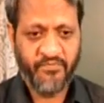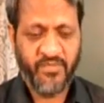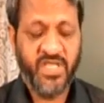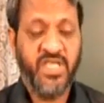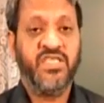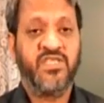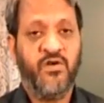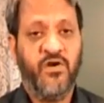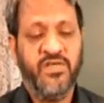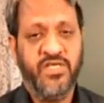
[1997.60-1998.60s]
This
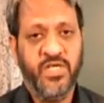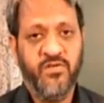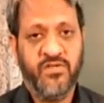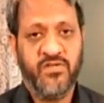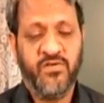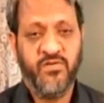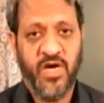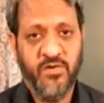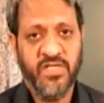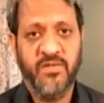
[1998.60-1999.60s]
continued
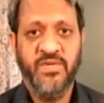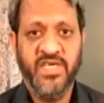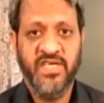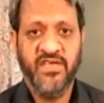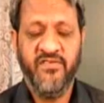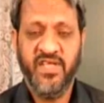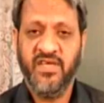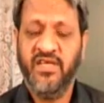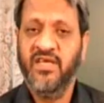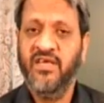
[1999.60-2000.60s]
throughout the period when